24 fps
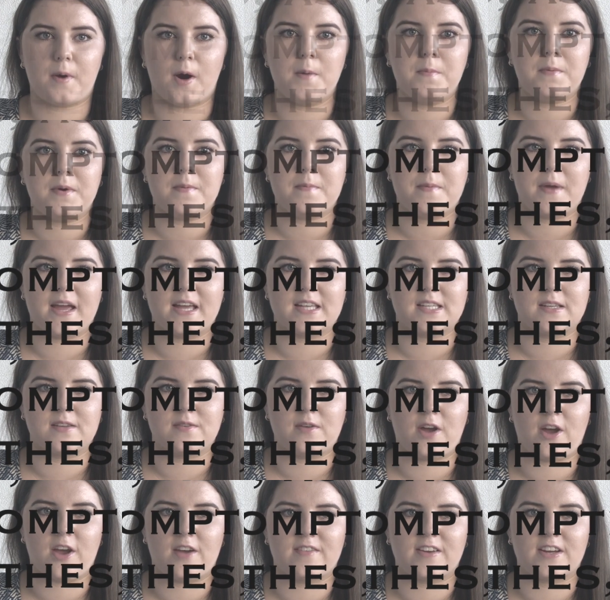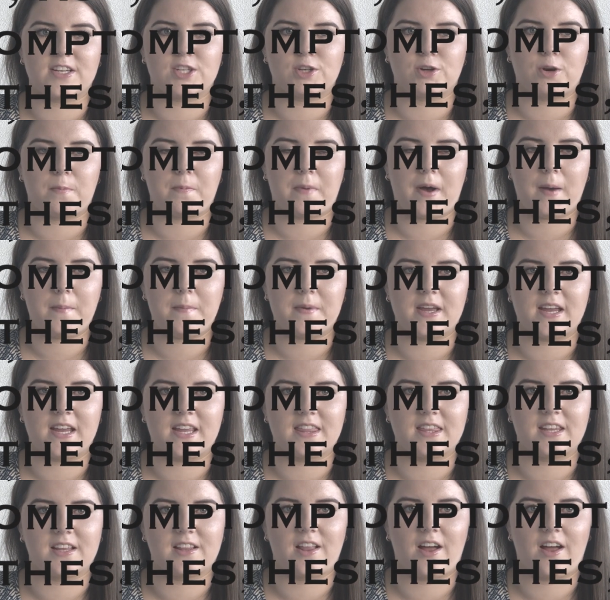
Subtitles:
"And as the prompter breathes, the puppet